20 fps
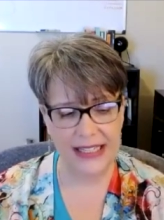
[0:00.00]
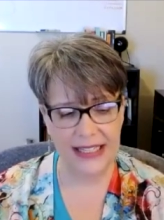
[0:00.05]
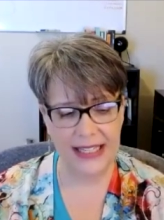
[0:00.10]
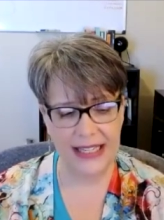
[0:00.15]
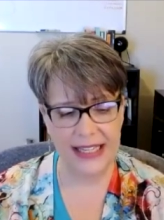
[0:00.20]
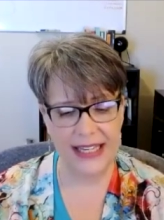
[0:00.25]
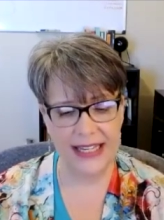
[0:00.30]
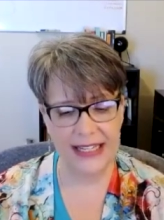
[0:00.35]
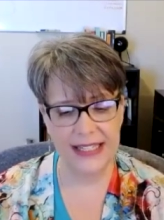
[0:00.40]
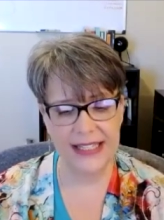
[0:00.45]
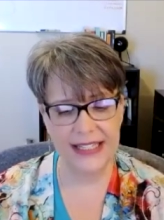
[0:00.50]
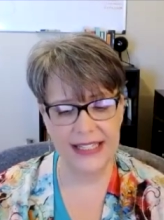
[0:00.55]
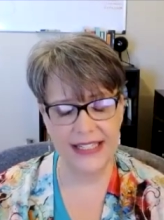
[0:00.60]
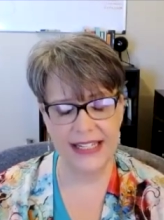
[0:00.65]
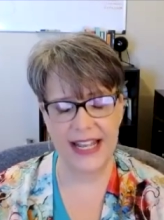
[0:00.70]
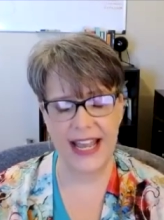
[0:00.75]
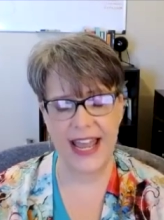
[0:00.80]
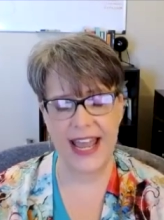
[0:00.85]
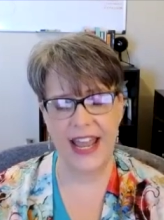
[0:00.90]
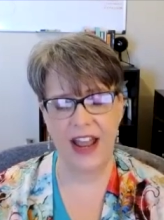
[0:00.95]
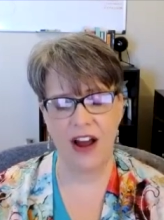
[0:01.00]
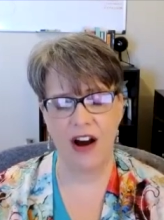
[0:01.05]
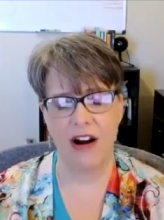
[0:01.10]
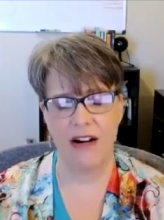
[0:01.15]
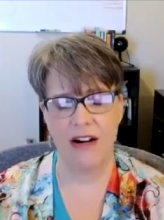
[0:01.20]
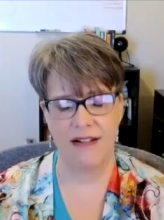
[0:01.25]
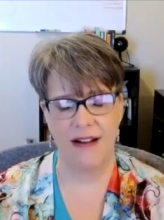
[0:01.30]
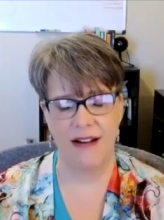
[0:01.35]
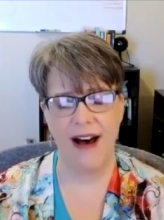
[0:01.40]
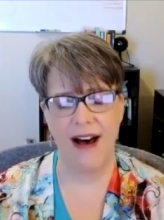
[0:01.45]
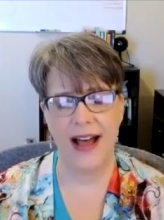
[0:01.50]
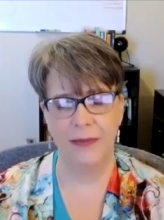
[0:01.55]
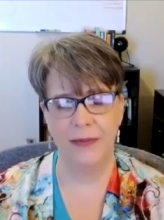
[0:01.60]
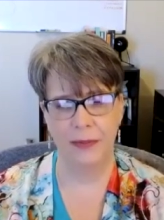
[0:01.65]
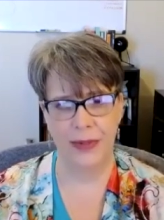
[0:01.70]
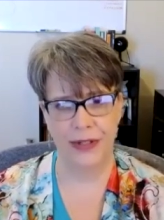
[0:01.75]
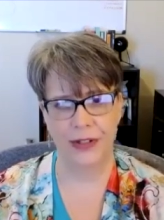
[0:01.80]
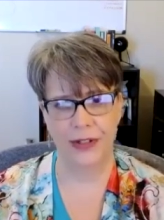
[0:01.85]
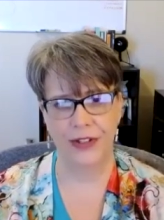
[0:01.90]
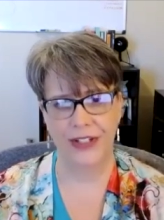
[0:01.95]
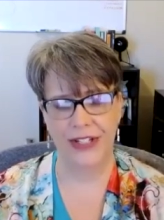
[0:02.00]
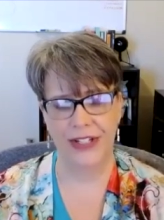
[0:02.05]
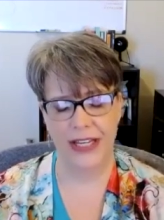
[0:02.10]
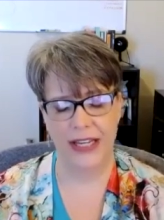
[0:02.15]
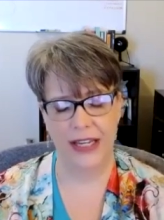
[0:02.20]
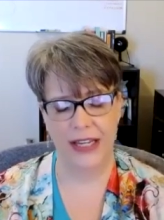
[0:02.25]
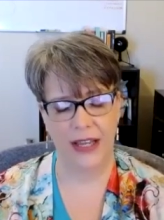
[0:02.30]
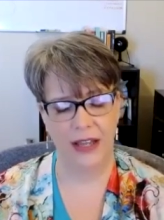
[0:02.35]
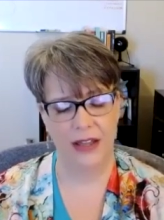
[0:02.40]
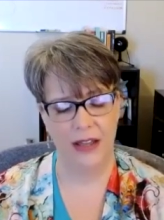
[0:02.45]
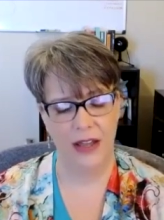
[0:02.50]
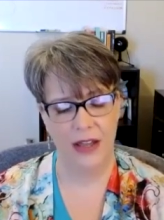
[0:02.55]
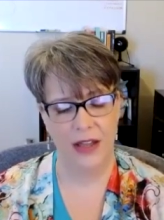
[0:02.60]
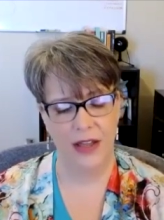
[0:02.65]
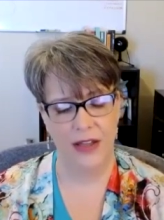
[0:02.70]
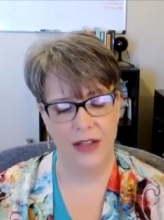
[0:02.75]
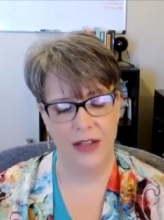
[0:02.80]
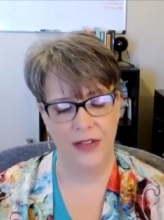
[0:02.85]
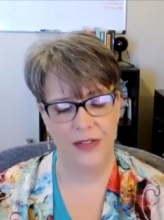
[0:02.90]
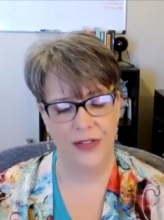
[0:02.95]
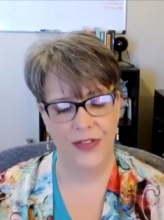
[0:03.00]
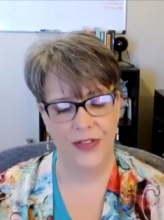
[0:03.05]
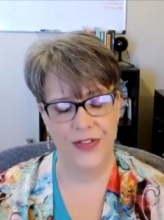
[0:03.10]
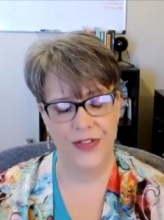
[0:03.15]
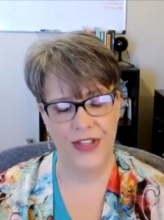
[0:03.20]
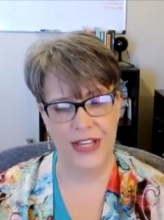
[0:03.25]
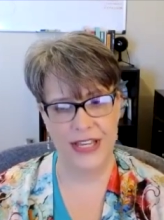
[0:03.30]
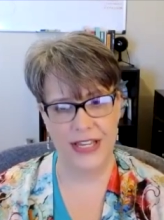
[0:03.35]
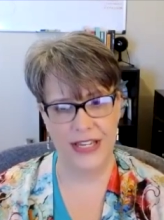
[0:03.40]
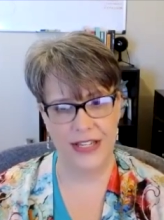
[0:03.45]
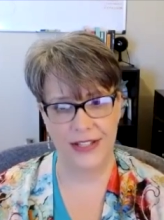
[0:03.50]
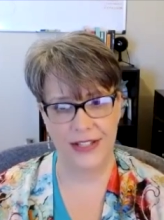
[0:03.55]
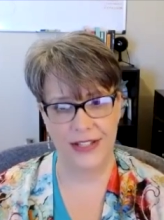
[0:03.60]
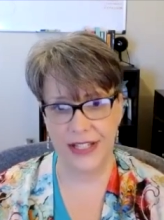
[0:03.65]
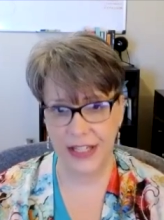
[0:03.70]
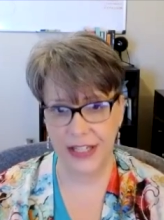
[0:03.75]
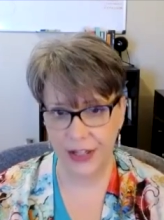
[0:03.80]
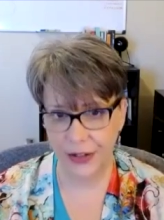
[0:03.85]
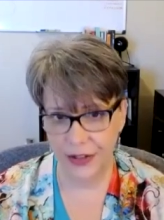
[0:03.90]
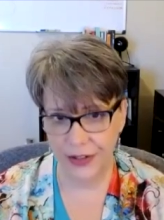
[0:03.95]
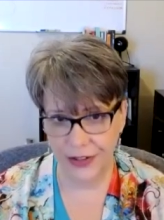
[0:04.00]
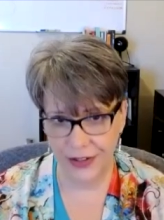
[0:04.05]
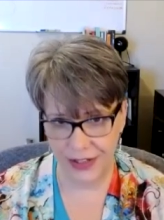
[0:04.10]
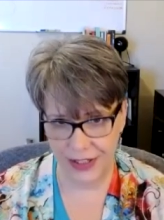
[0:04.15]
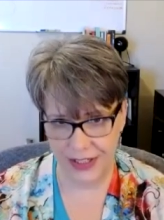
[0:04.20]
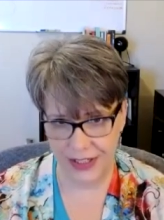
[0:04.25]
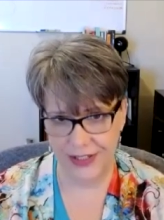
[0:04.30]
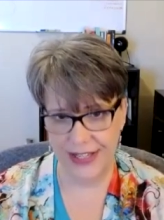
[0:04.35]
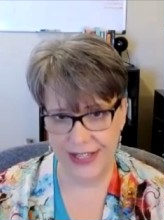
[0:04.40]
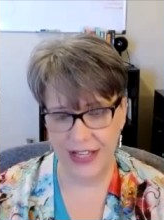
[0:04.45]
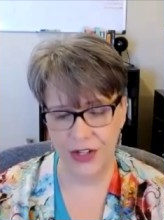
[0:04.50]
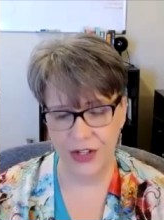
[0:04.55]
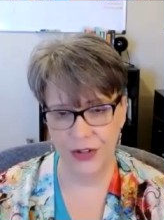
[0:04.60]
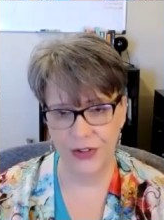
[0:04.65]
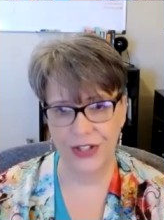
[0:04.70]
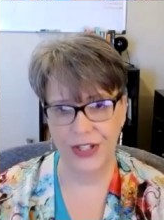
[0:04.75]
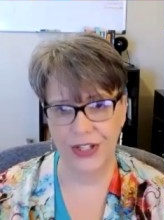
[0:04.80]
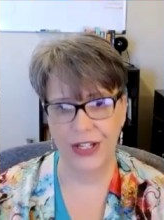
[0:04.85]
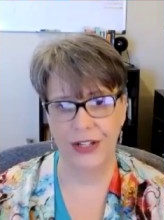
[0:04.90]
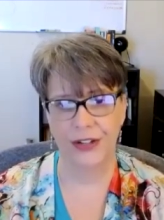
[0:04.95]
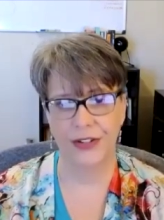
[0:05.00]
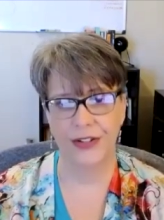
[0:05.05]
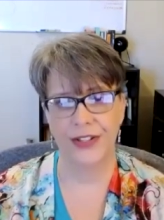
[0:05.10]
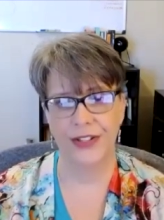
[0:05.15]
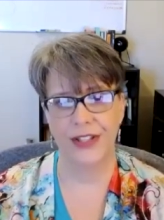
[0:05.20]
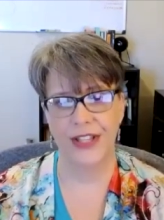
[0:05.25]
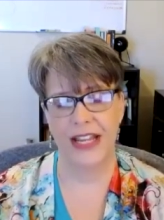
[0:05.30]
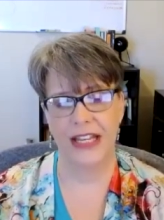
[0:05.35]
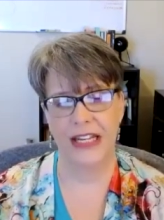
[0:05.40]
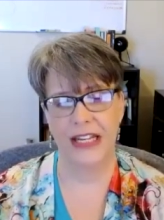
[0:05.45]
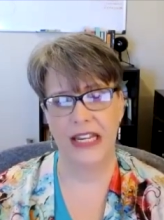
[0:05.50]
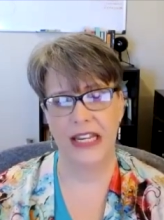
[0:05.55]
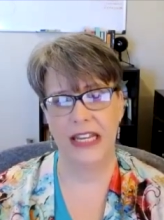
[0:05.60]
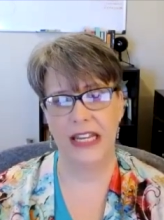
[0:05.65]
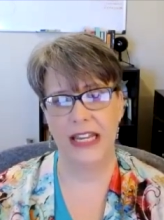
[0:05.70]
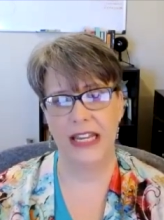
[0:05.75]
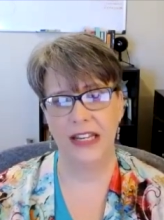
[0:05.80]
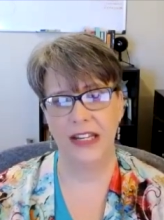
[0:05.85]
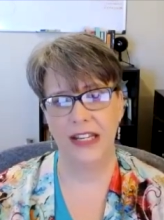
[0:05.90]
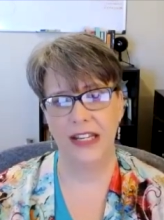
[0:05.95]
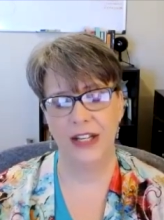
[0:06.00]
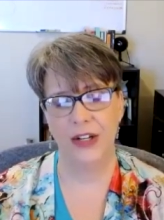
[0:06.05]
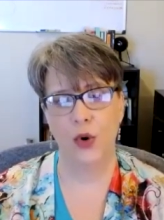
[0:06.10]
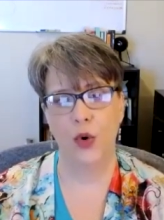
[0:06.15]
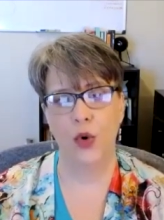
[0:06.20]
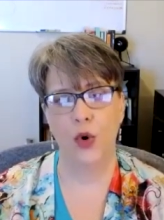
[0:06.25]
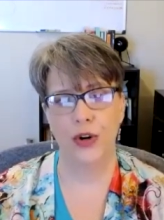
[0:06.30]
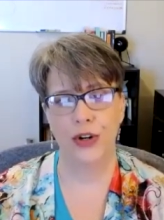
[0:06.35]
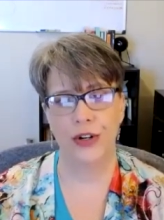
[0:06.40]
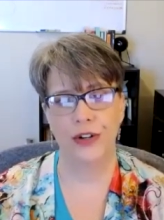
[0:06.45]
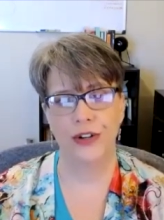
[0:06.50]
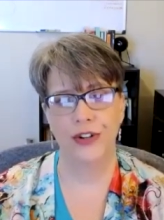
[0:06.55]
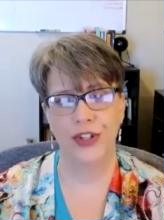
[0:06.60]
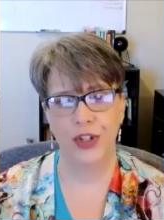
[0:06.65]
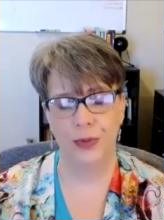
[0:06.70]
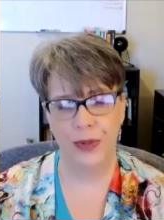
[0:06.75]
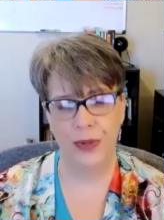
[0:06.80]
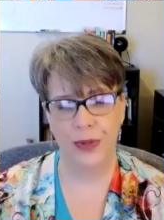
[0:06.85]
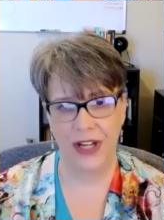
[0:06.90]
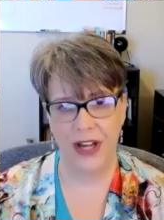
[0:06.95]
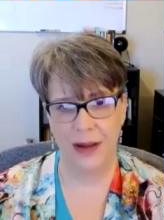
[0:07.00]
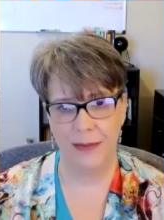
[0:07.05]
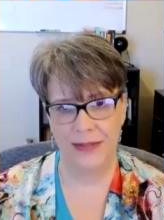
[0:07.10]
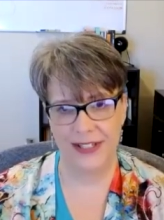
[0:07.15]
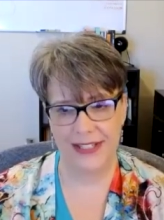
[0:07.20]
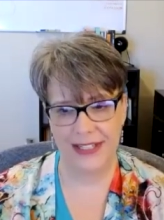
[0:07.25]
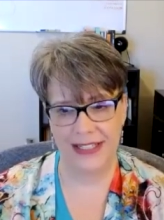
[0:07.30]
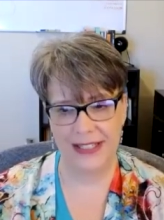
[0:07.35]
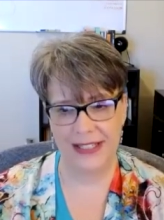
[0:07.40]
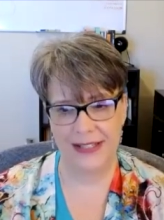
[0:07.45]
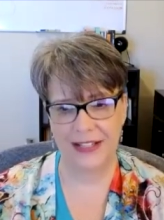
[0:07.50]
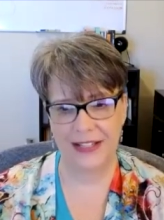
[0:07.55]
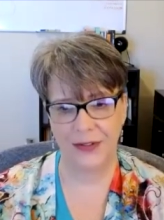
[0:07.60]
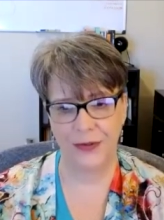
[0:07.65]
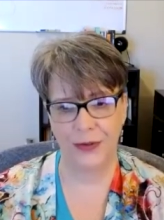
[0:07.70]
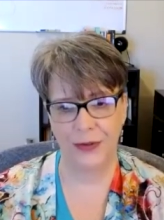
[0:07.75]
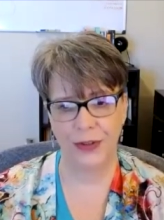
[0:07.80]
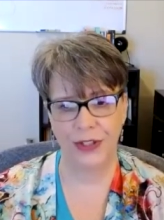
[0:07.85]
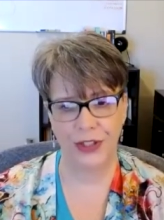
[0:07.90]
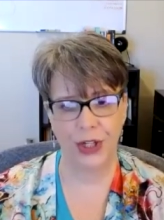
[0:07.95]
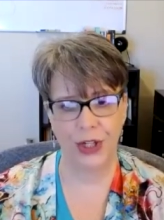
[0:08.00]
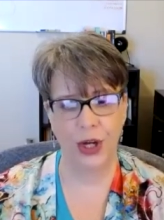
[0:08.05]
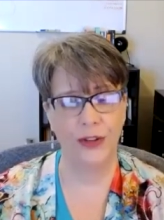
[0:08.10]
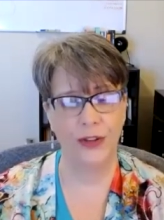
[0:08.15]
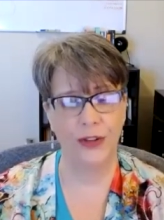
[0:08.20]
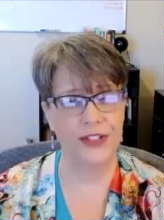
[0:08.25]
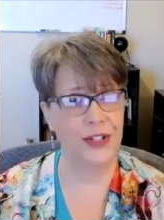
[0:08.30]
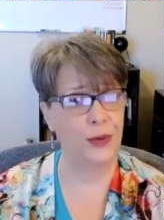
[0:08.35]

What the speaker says: kids today are not building the skills, the essential skills they need in order to become successful adults.